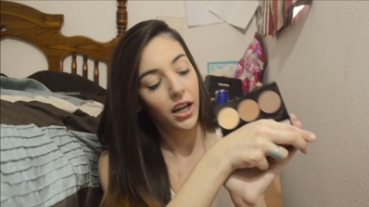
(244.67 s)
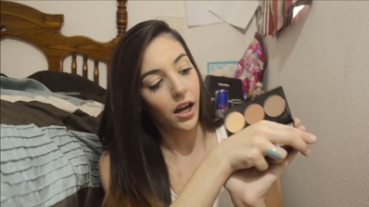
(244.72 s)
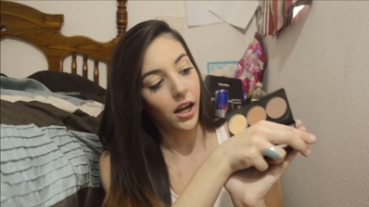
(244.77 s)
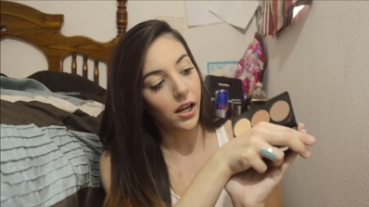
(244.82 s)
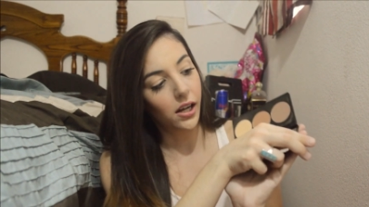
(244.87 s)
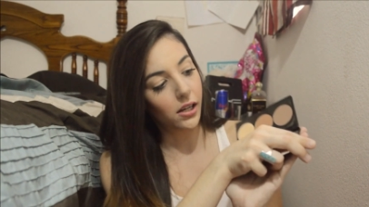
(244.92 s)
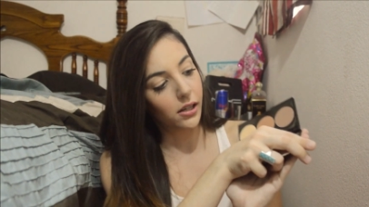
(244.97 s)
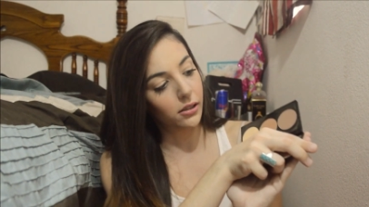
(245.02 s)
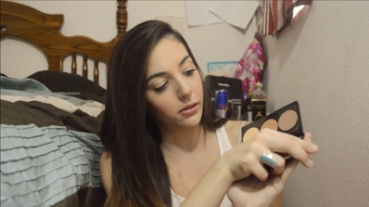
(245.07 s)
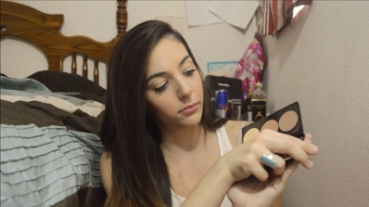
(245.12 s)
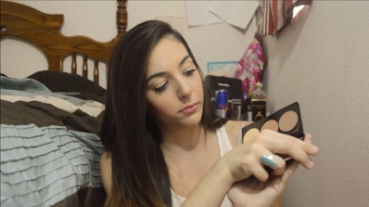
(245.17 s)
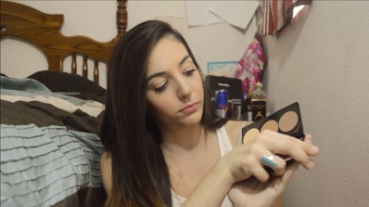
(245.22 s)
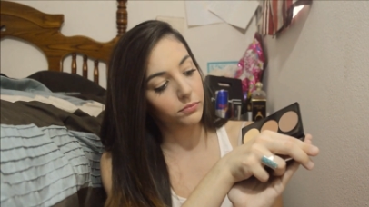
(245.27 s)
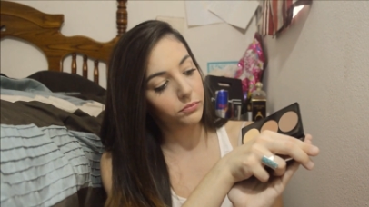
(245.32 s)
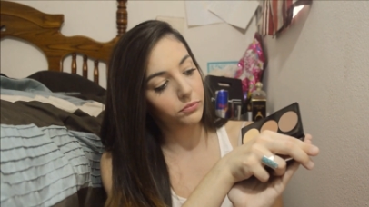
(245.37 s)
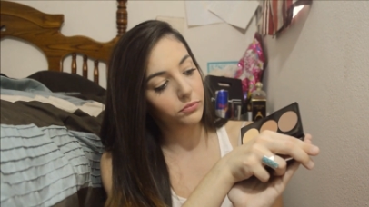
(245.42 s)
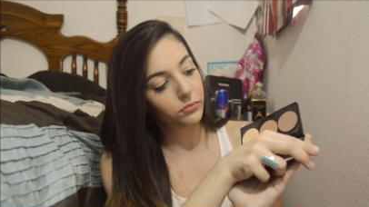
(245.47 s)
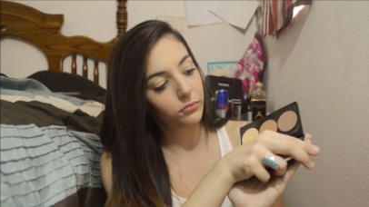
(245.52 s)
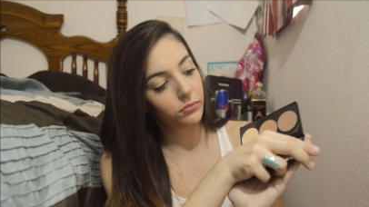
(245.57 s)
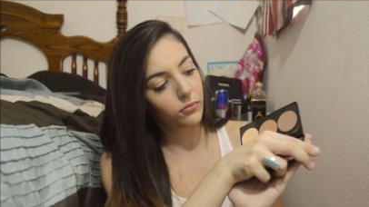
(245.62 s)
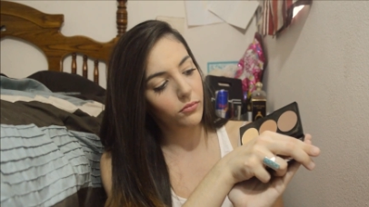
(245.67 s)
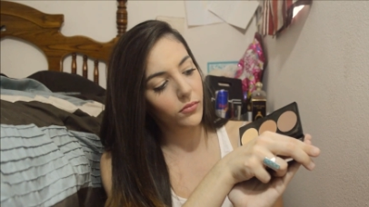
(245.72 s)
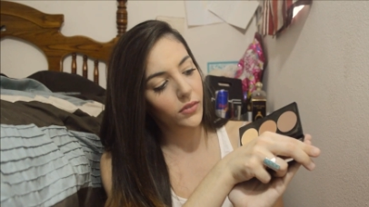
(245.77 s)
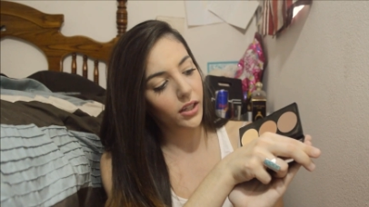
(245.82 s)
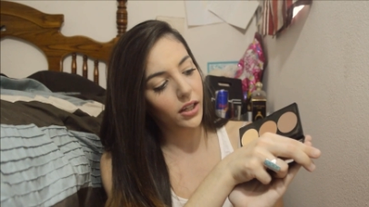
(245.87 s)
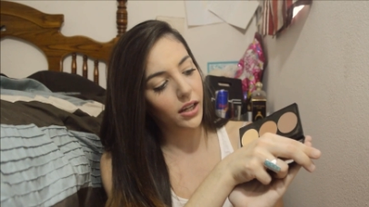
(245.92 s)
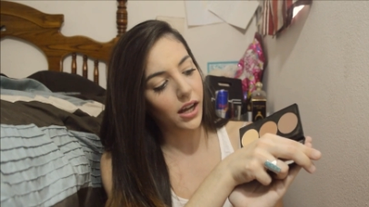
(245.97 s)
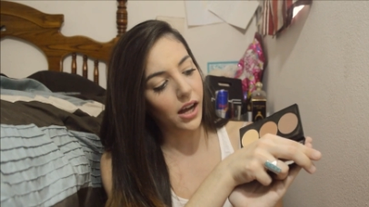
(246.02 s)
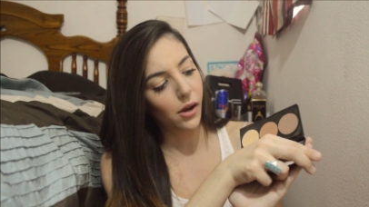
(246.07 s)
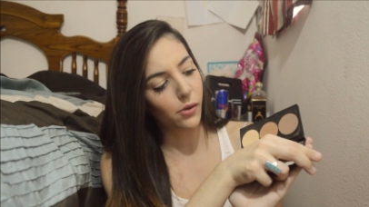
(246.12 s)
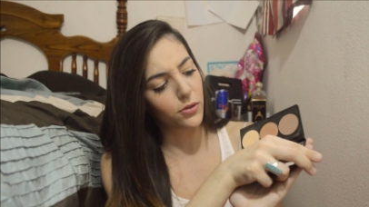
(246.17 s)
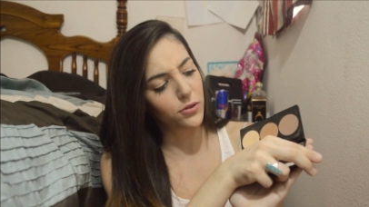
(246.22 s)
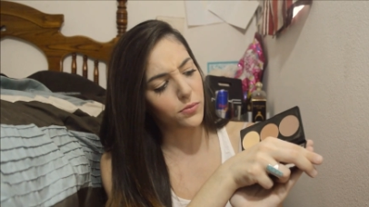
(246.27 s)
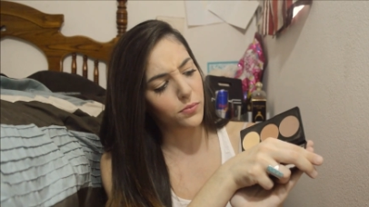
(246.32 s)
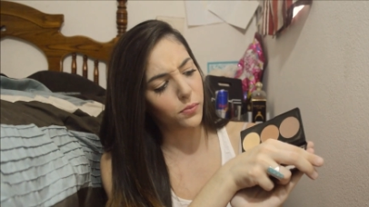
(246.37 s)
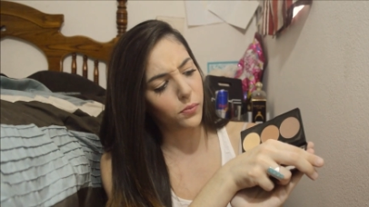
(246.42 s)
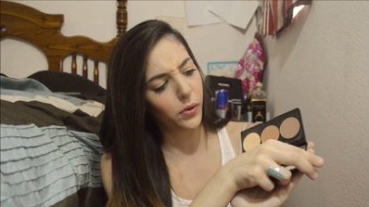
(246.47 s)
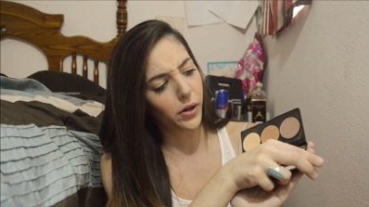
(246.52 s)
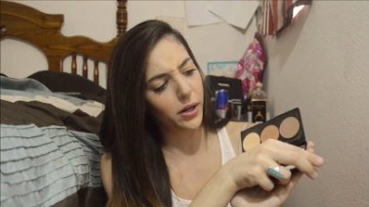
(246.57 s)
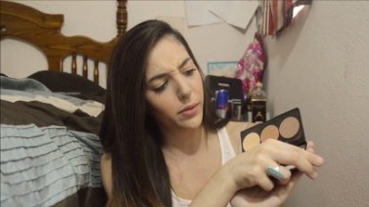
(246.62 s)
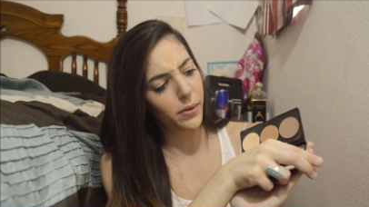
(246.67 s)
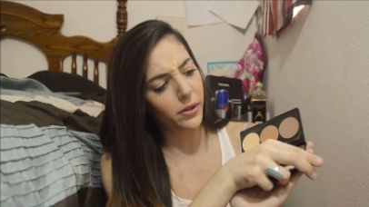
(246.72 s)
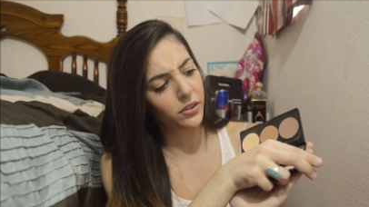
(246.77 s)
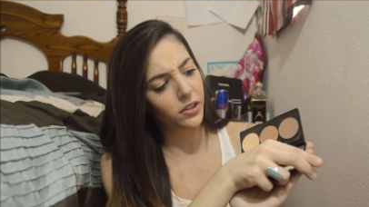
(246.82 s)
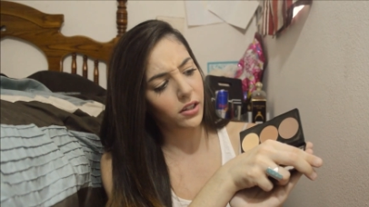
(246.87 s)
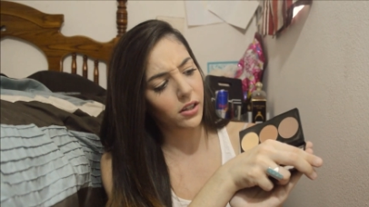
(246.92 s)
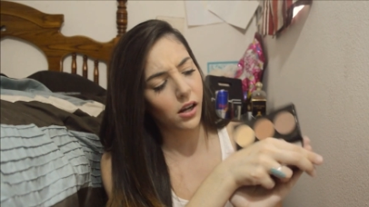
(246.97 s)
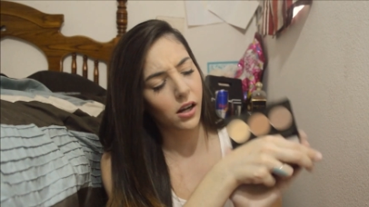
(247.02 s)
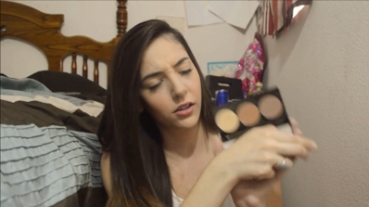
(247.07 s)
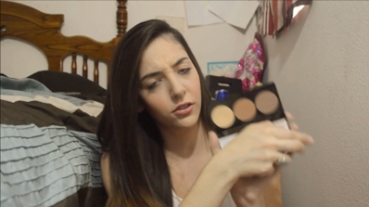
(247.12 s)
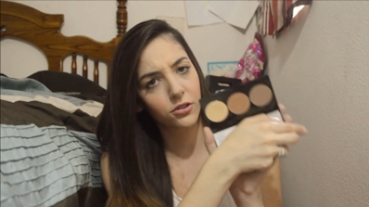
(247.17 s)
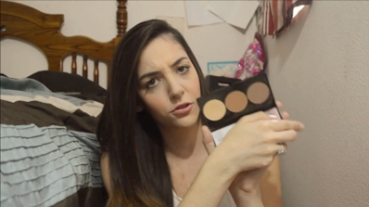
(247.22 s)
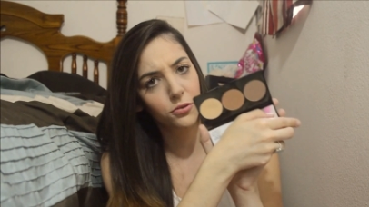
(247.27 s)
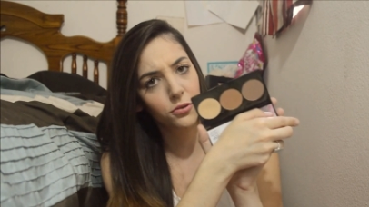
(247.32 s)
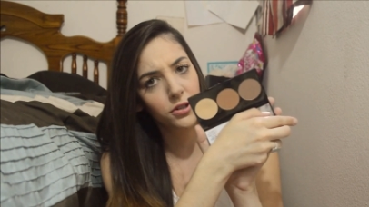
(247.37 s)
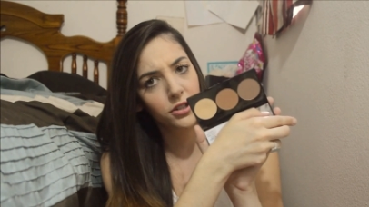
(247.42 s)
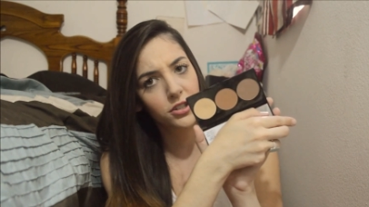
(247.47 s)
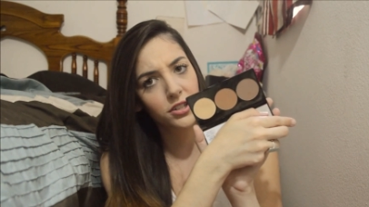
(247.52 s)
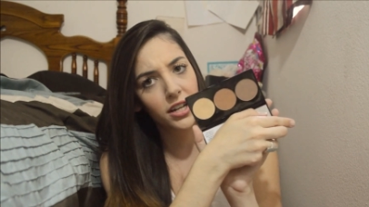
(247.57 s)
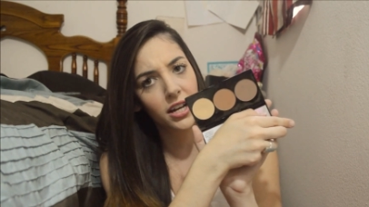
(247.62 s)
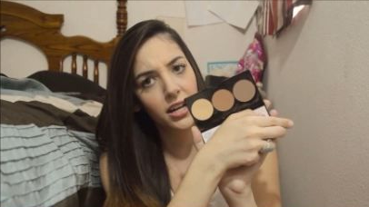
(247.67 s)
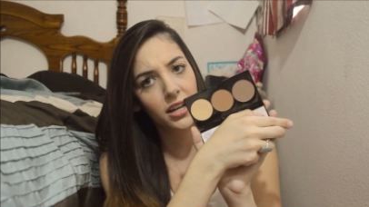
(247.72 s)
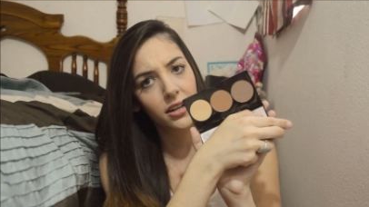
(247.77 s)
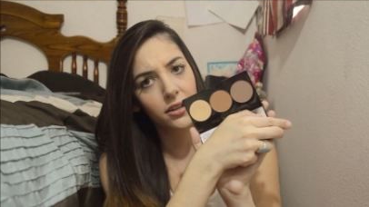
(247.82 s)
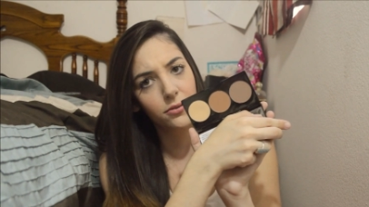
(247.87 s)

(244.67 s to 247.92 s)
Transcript: Um, I was worried about the contour shade.